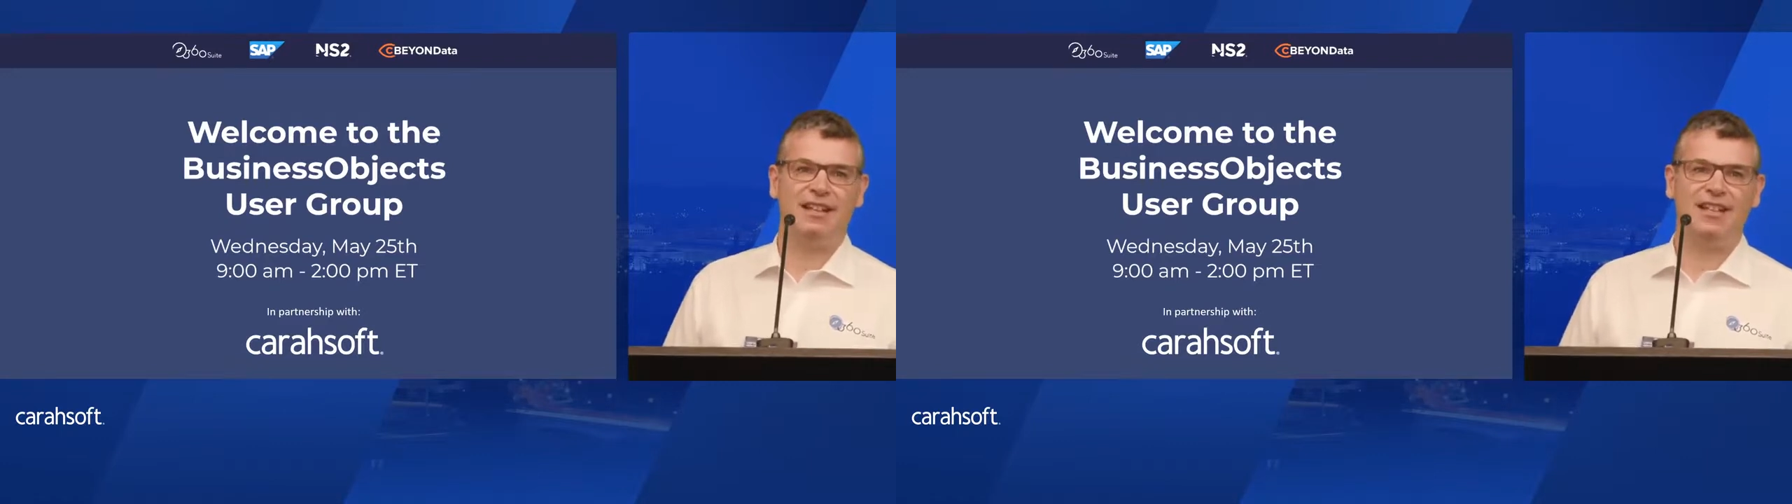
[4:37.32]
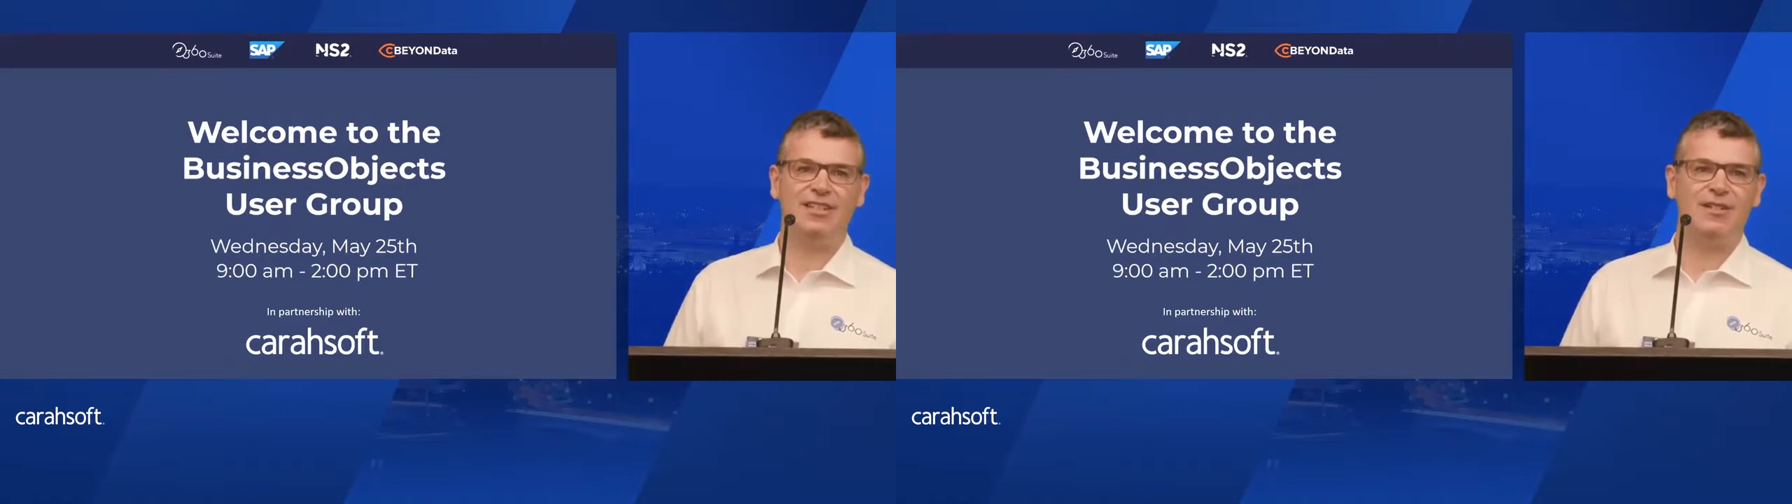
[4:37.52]

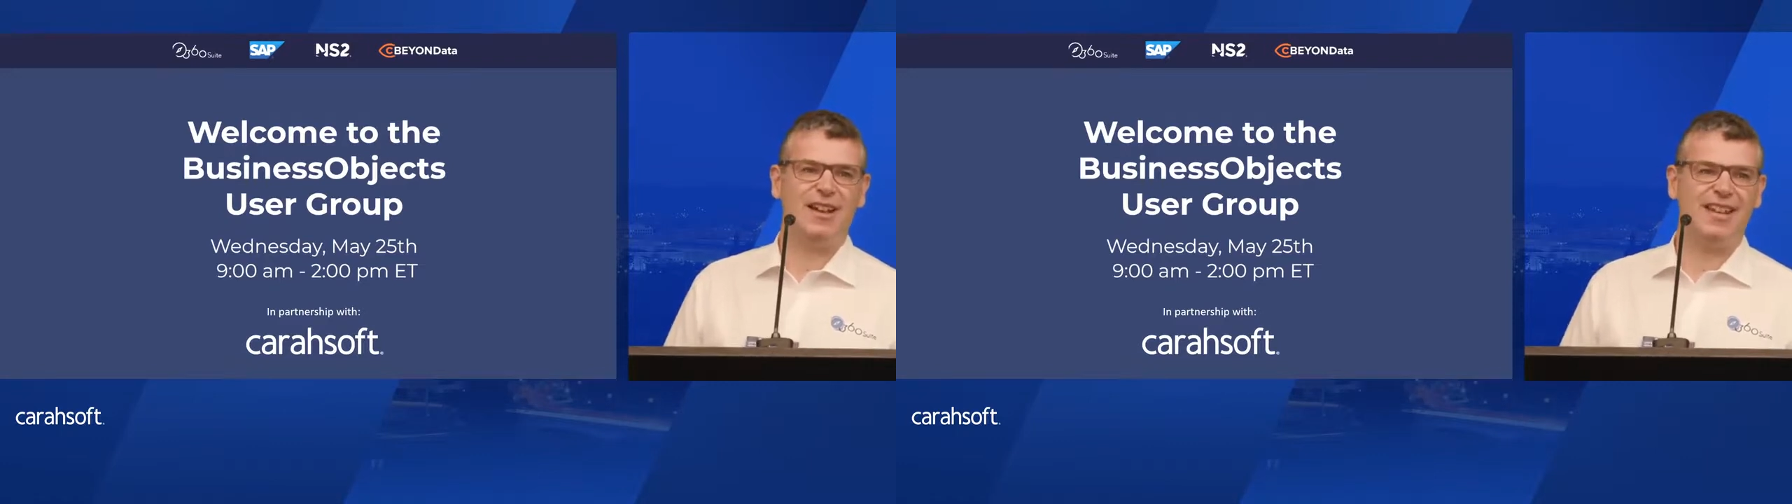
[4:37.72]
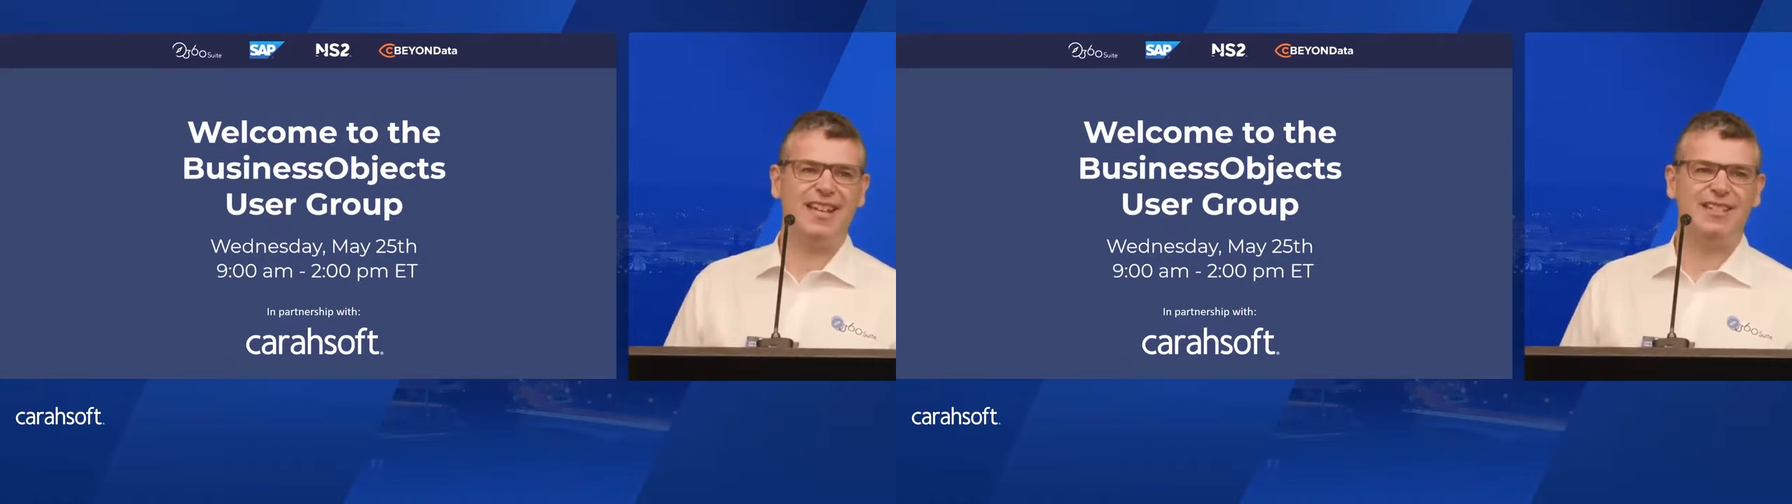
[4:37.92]
And so
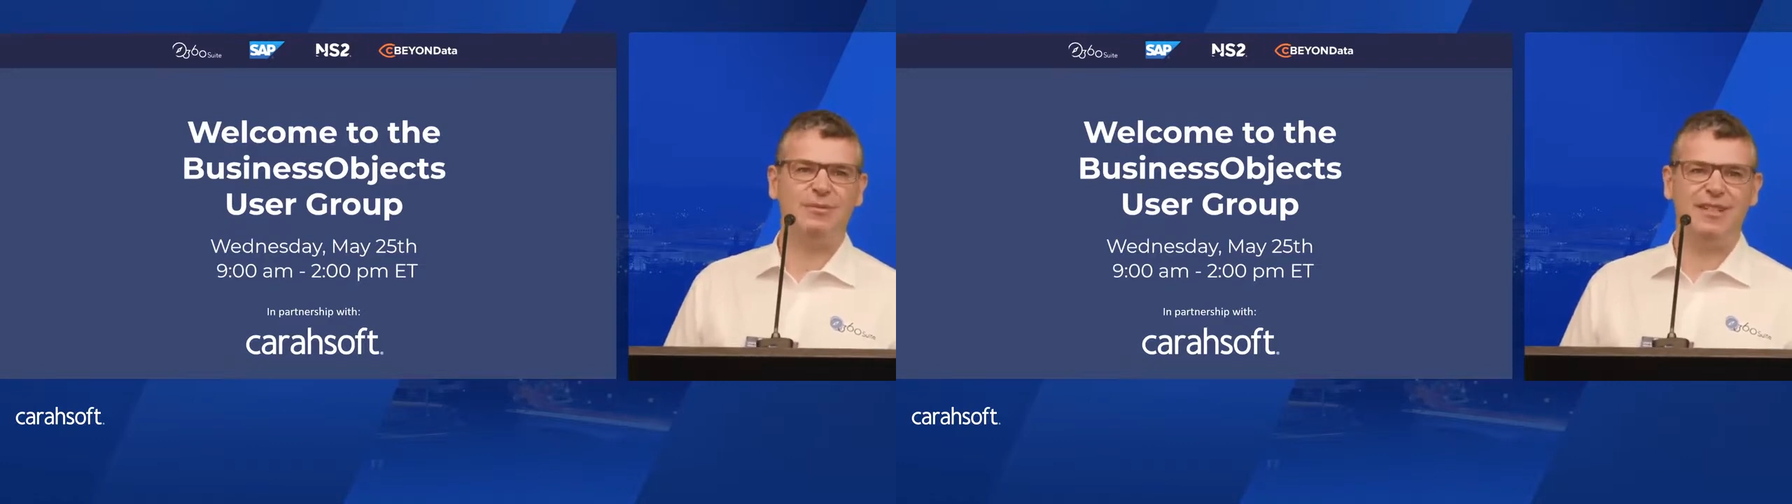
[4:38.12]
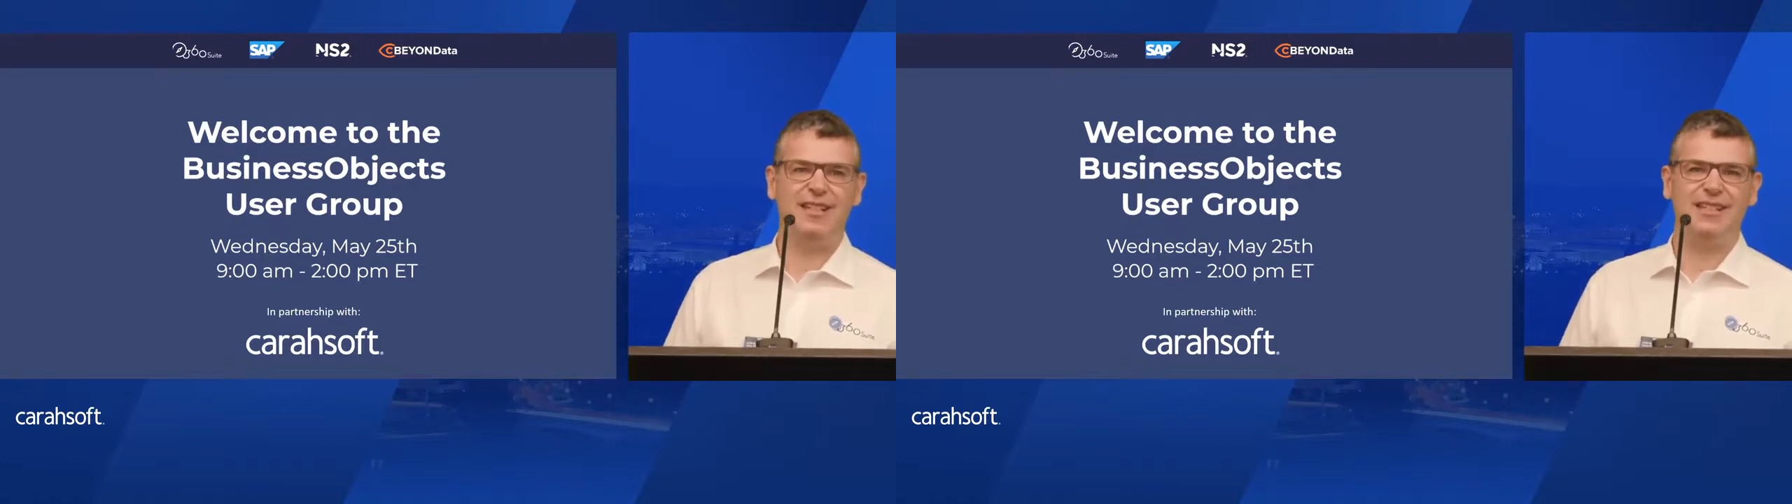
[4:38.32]
I guess
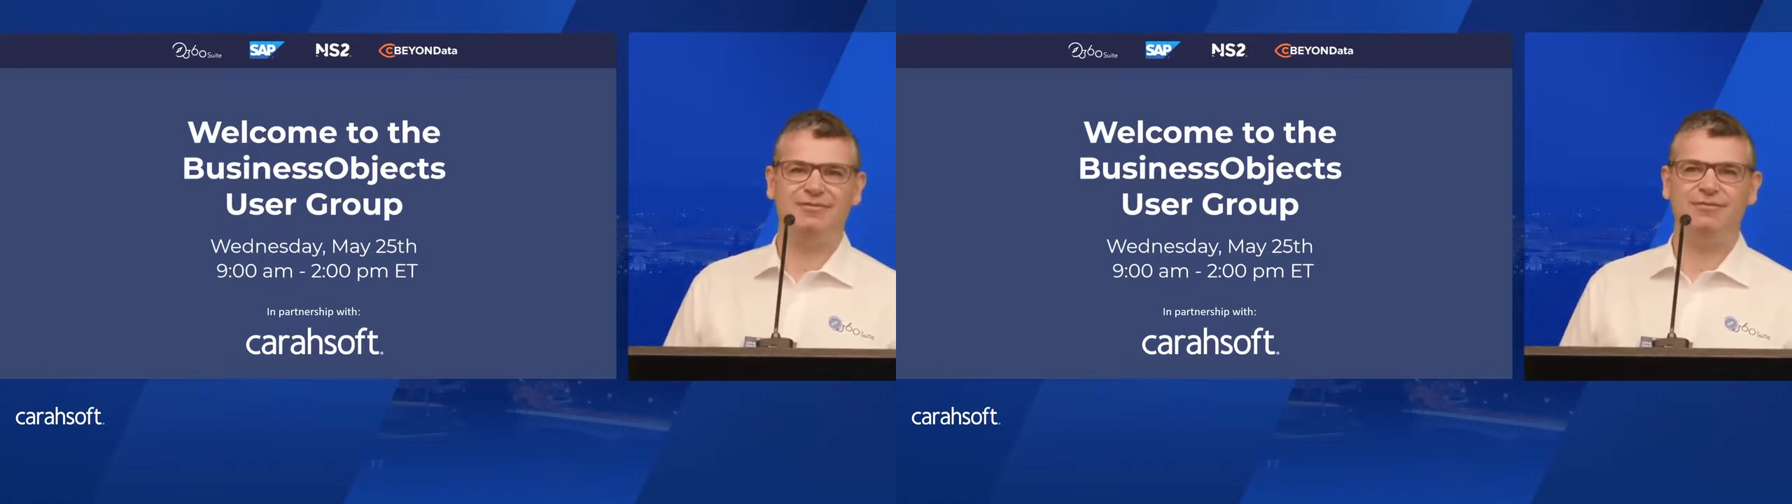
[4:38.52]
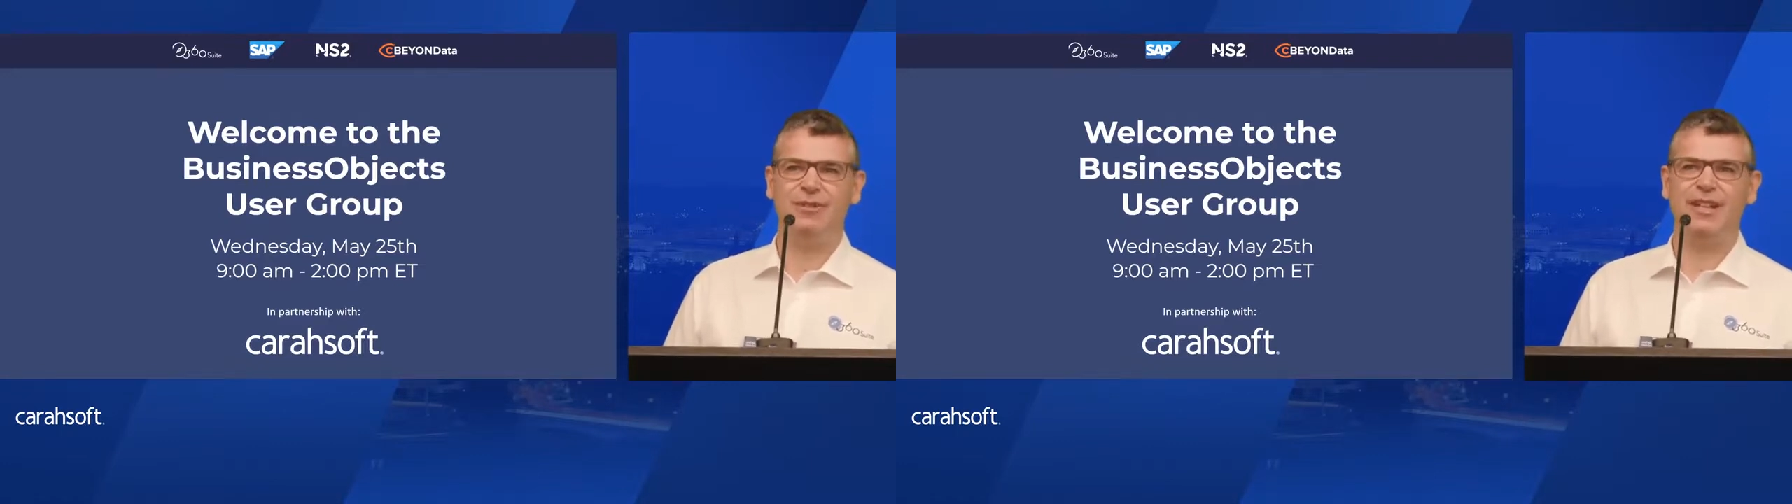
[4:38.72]
we